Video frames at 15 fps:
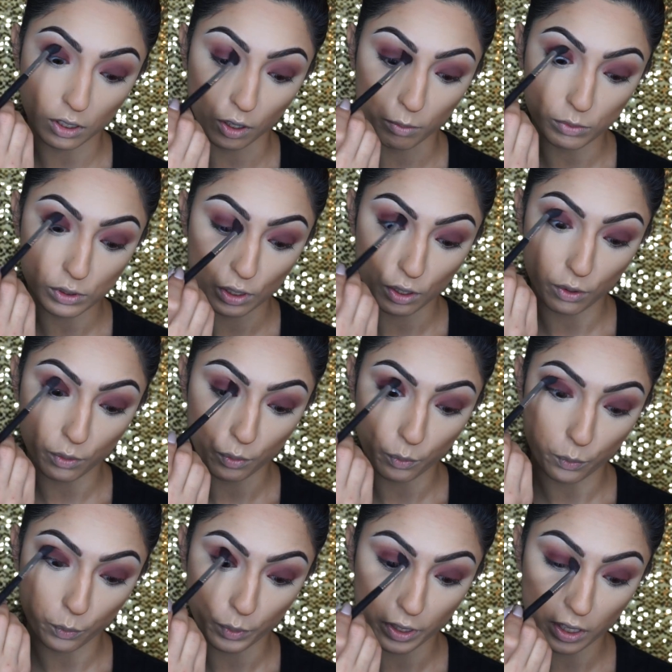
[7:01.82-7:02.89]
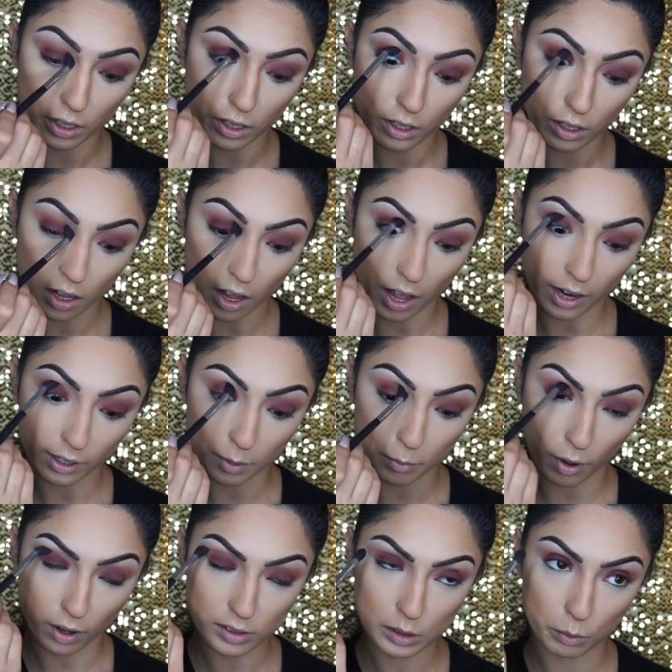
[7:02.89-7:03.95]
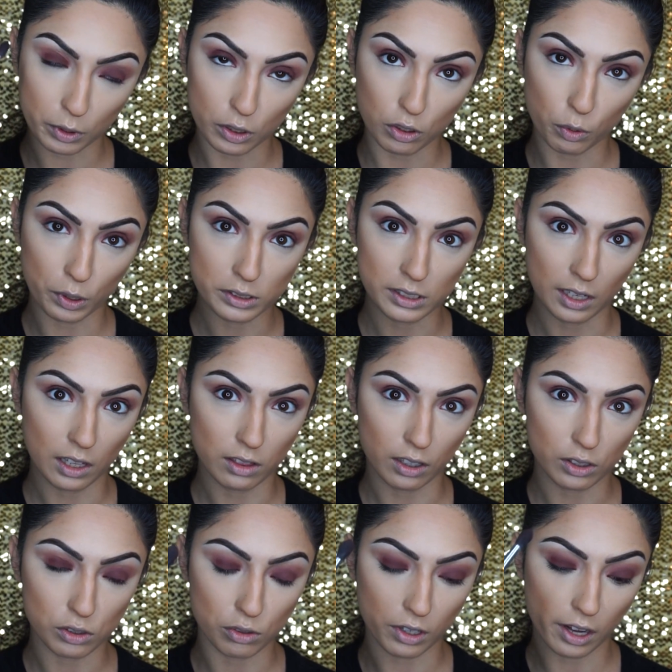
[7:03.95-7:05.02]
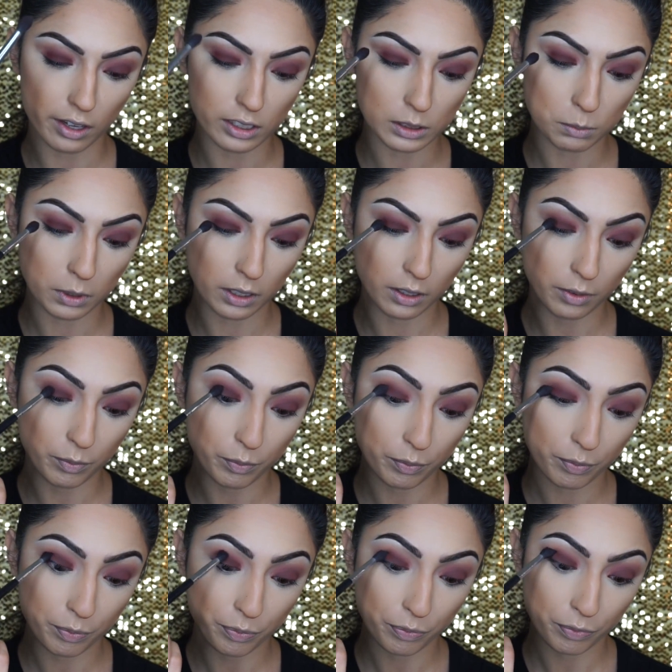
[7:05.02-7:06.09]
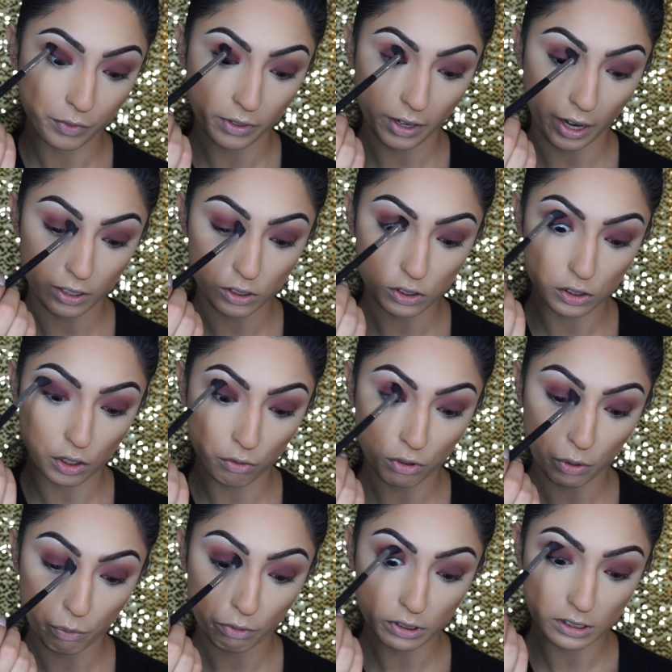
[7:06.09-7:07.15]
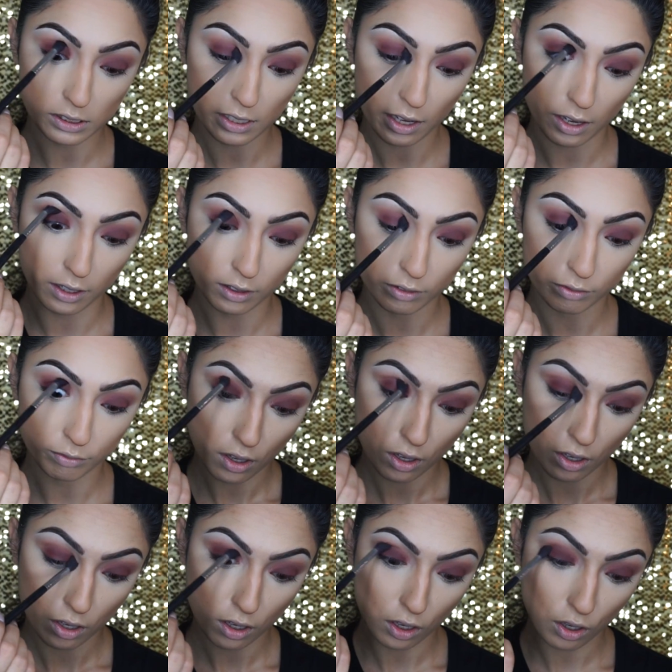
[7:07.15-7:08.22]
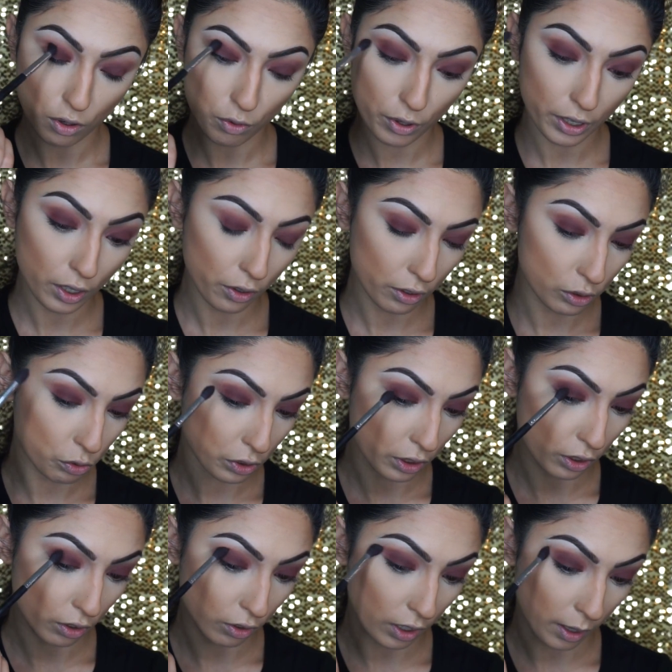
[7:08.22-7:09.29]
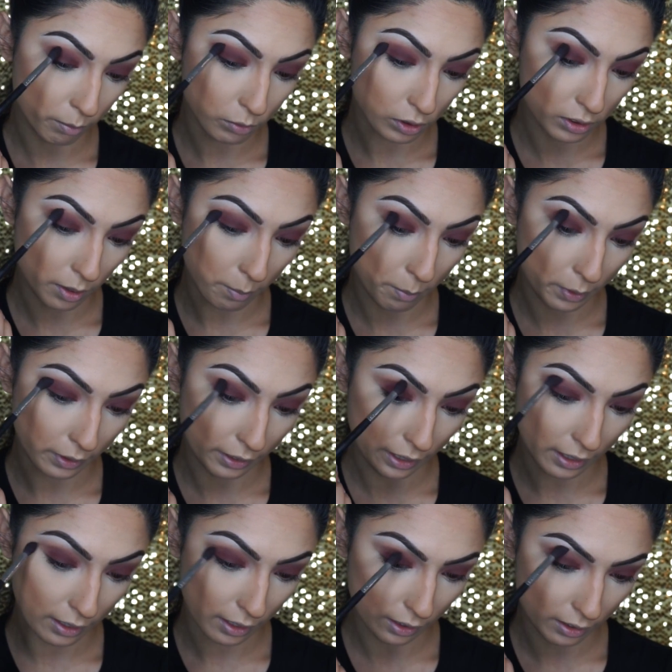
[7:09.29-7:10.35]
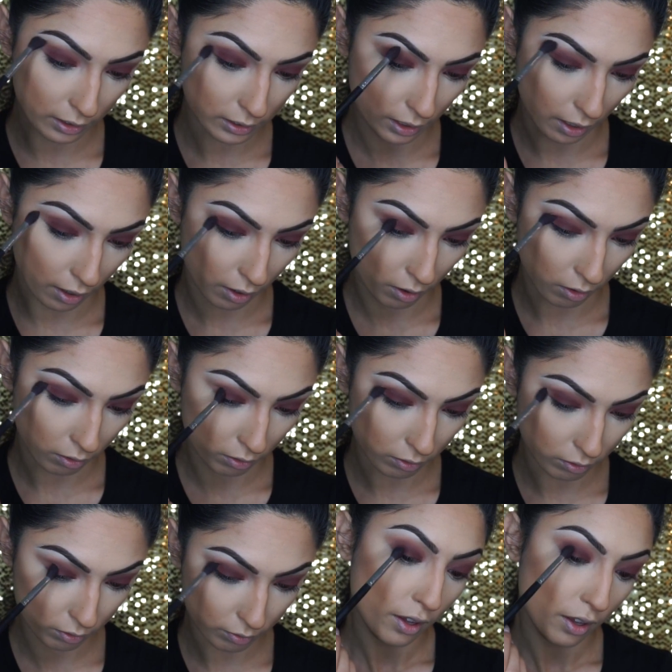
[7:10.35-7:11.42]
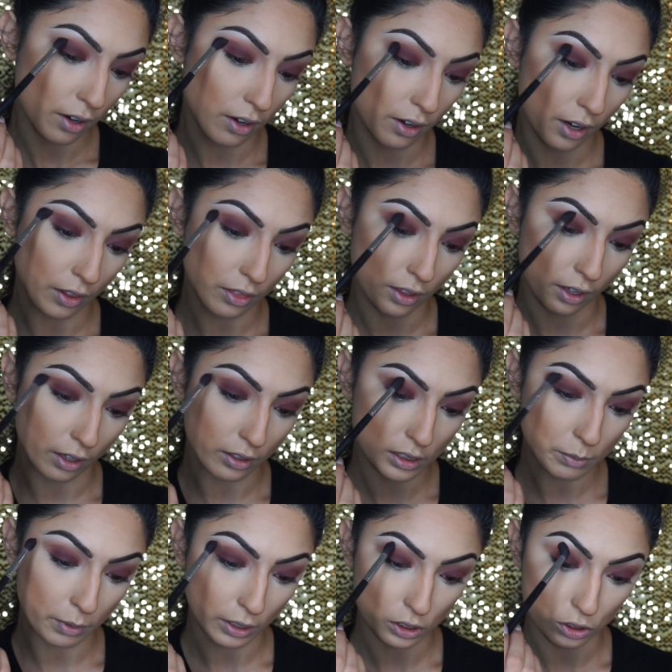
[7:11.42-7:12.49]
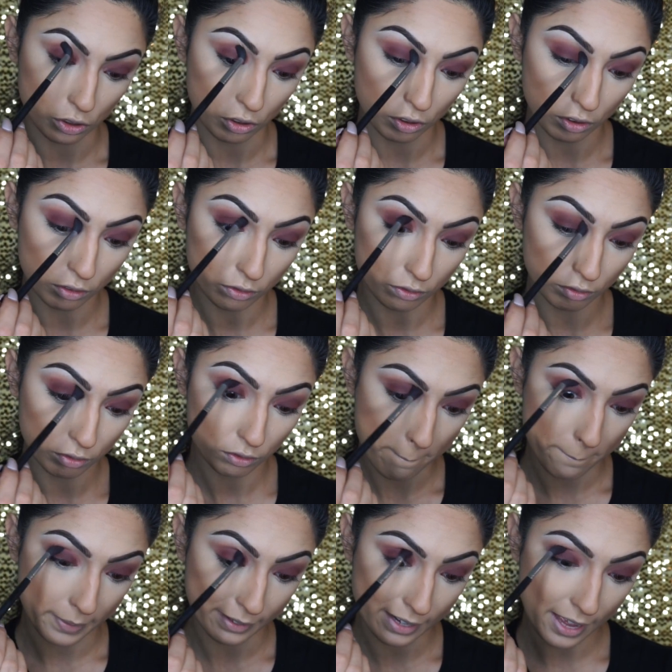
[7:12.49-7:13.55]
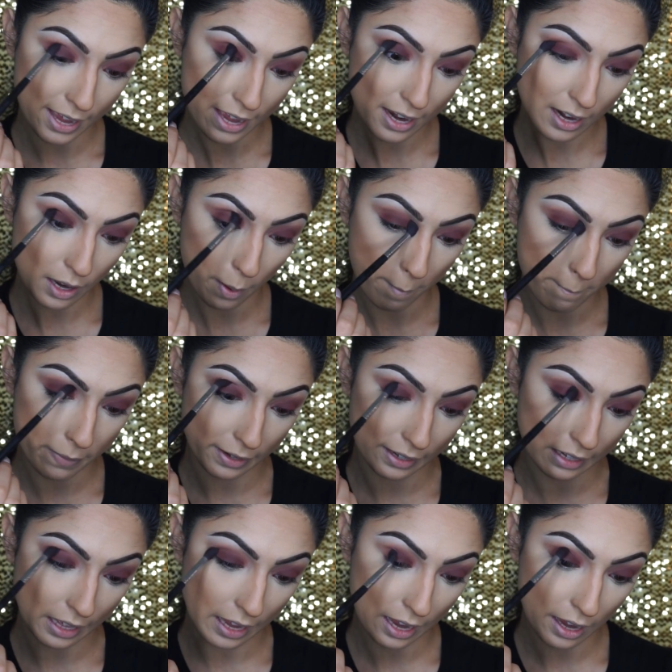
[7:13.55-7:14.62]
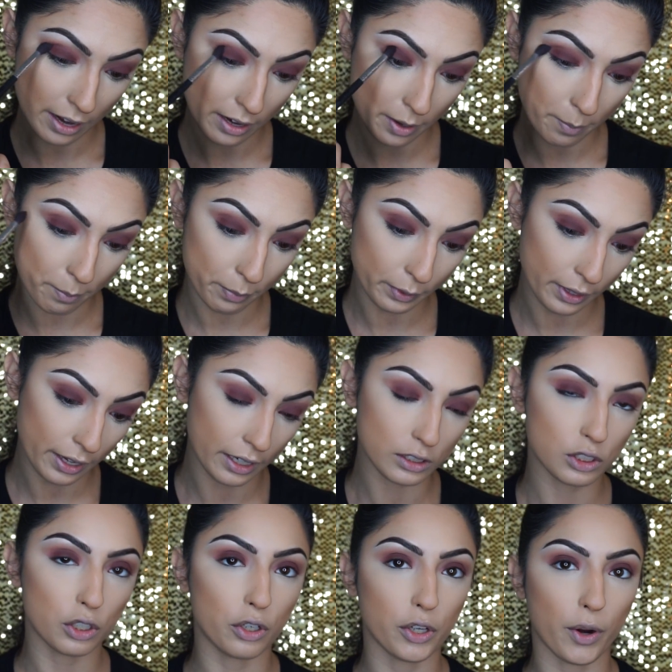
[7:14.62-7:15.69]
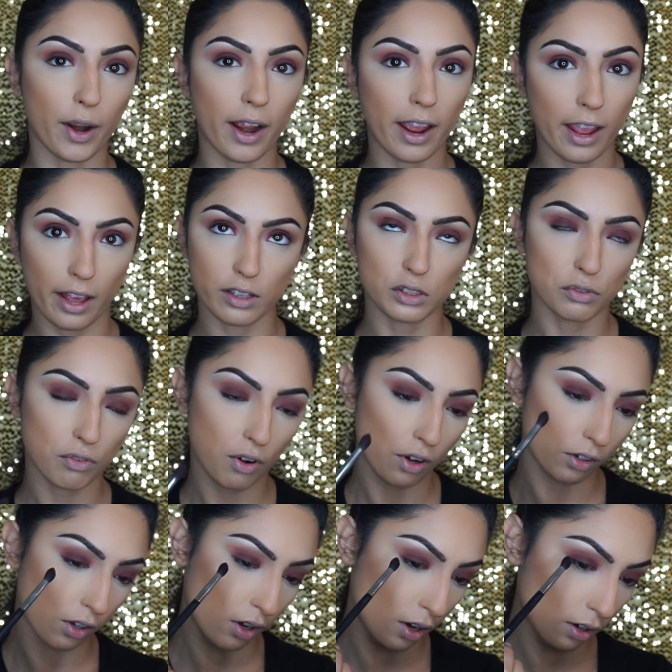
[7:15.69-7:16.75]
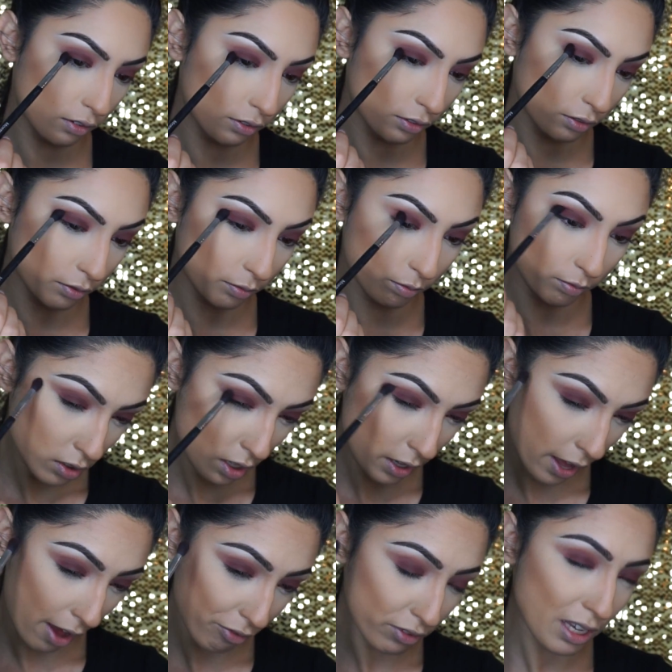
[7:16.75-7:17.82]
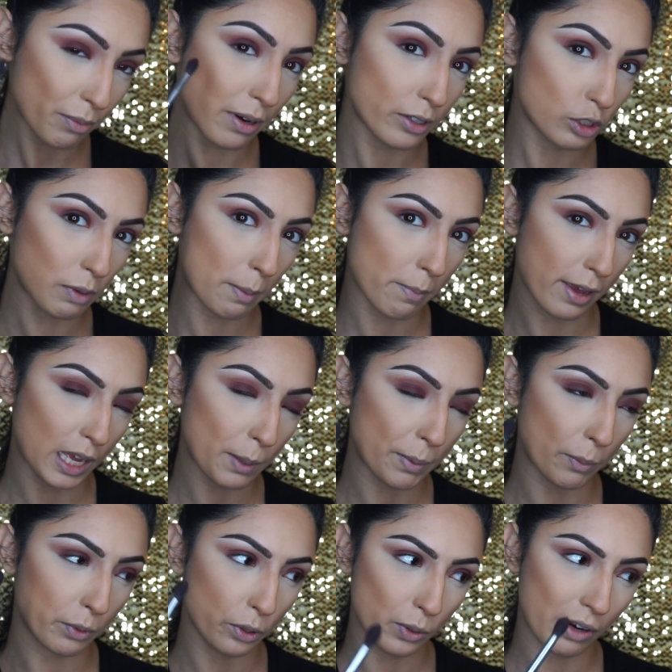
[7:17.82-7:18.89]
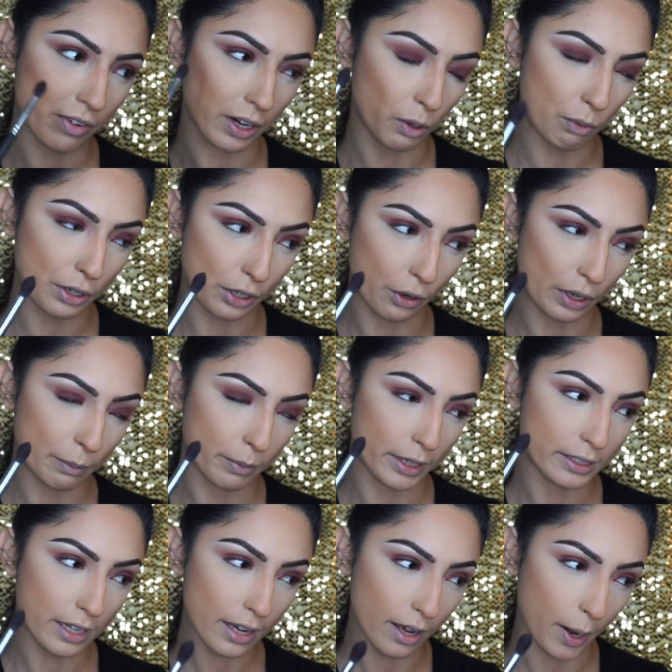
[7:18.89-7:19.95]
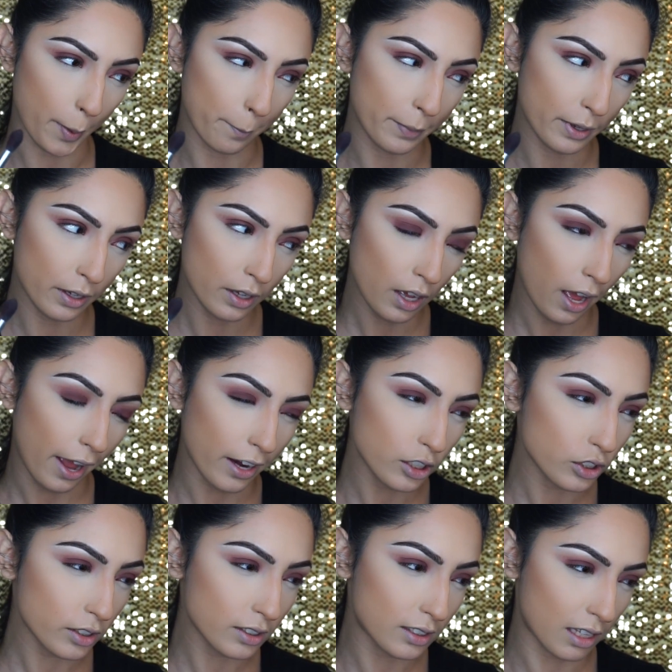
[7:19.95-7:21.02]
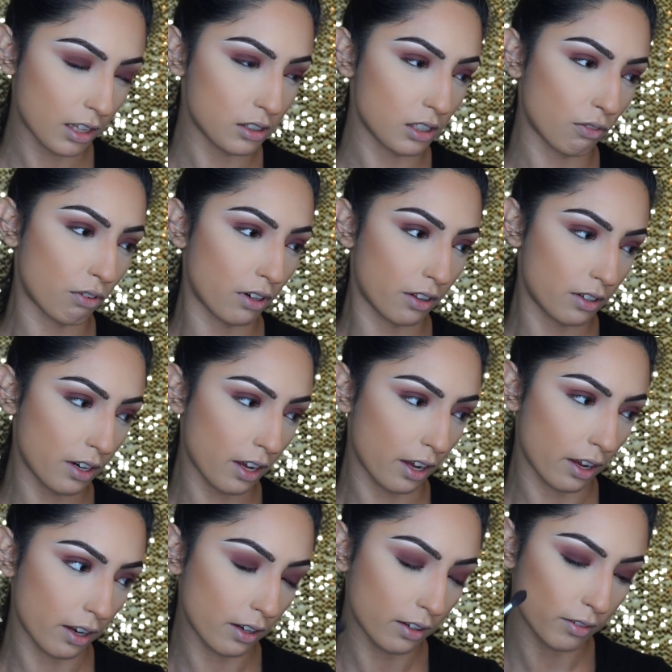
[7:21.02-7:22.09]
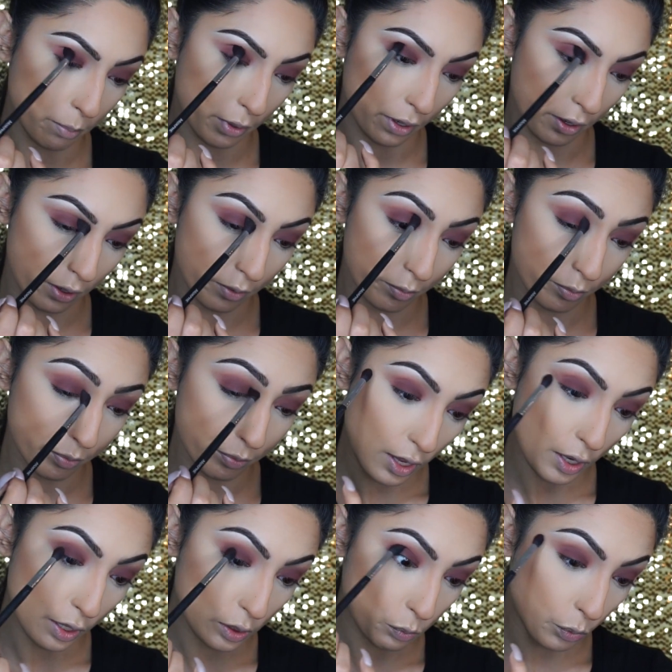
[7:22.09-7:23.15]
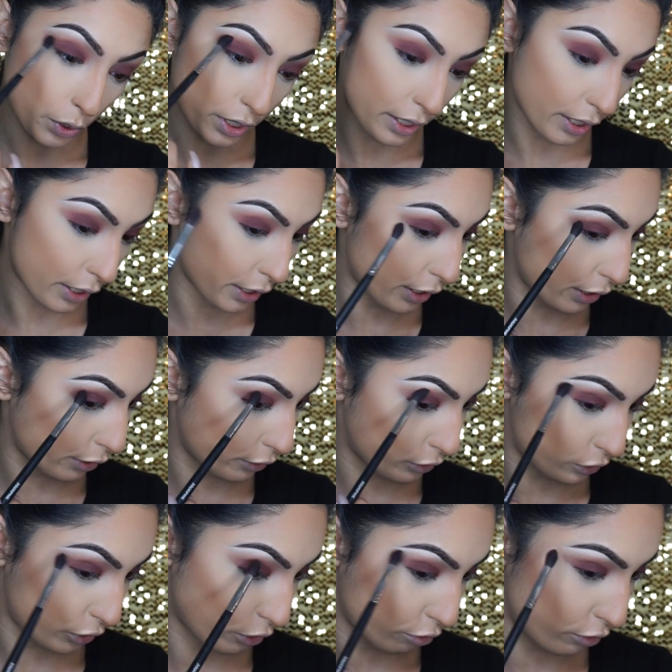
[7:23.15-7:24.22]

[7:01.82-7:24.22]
home, so I can possibly do or say anything to you guys, but I just don't know what to say. You already know the drill. I'm just blending this out. Nothing special. Blend until your hands fall off. It's like half the time when I do my makeup, I really don't have anywhere to go, and I'm like, damn, I should just say this look for another day. But it is what it is, you